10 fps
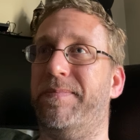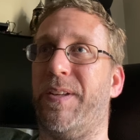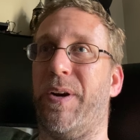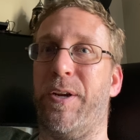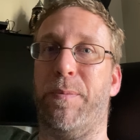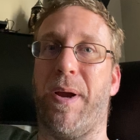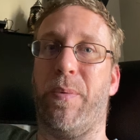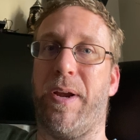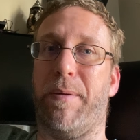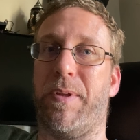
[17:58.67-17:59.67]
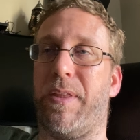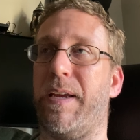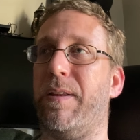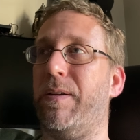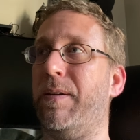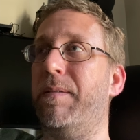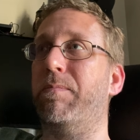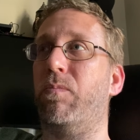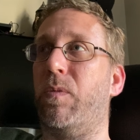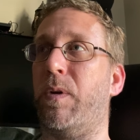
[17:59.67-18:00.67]
right? You might wake up and think,
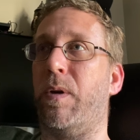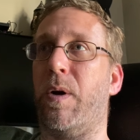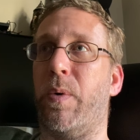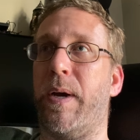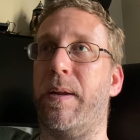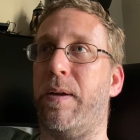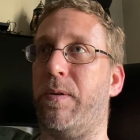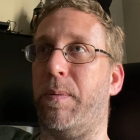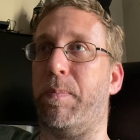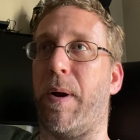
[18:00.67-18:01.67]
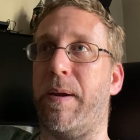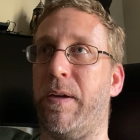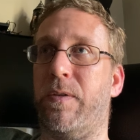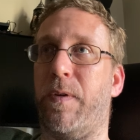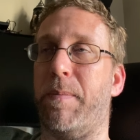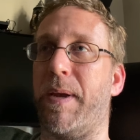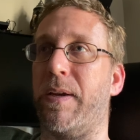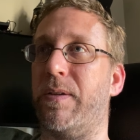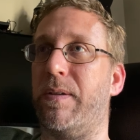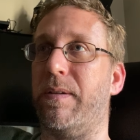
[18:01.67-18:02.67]
you know what, it probably is for the
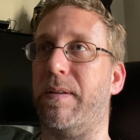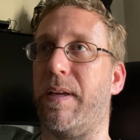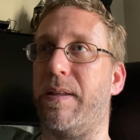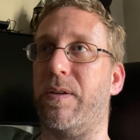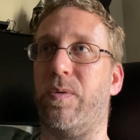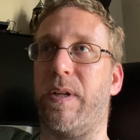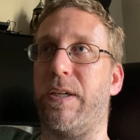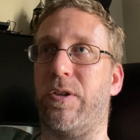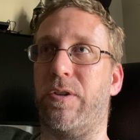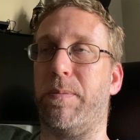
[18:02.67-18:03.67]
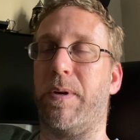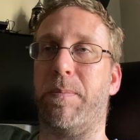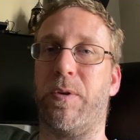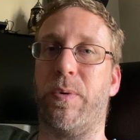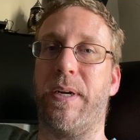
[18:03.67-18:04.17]
best that this relationship come to an